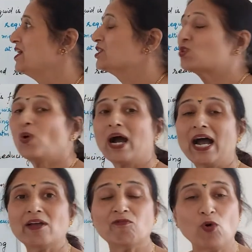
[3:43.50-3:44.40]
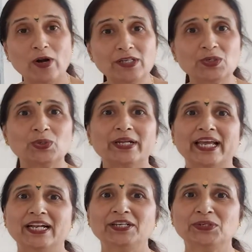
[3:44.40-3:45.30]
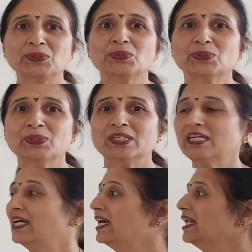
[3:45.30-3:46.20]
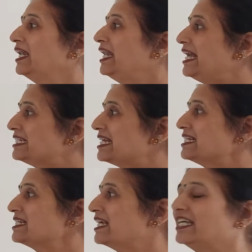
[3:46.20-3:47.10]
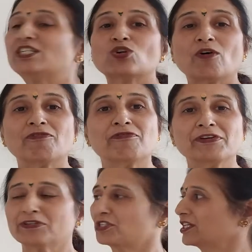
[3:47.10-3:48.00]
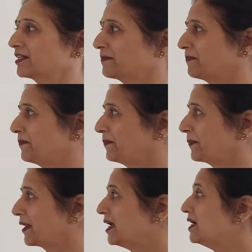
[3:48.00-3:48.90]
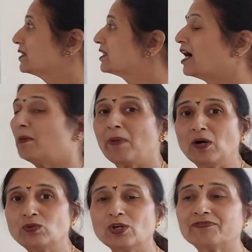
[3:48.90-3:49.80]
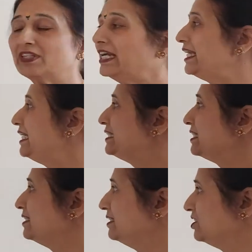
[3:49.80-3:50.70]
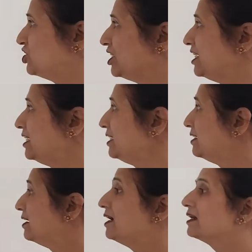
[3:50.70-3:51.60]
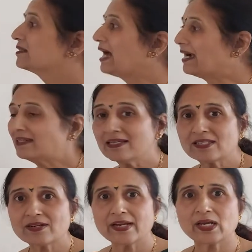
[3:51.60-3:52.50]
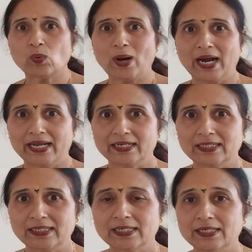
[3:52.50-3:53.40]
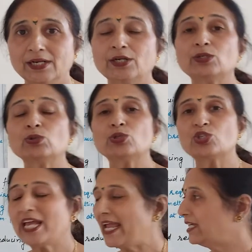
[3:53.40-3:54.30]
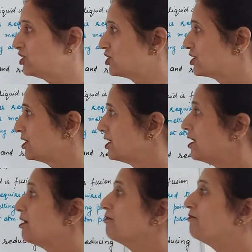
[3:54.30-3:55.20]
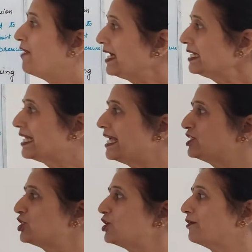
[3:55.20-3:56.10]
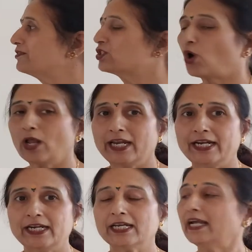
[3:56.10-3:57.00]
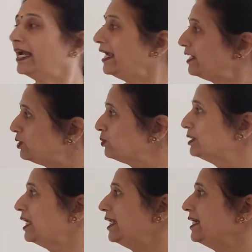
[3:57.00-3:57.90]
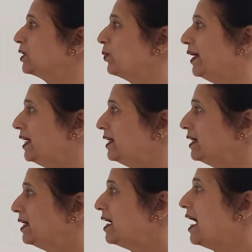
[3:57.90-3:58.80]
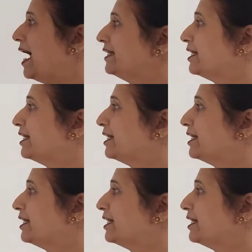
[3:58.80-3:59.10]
So I want to tell you latent heat of fusion. The amount of the heat energy that is required to change 1 kg of solid into the liquid at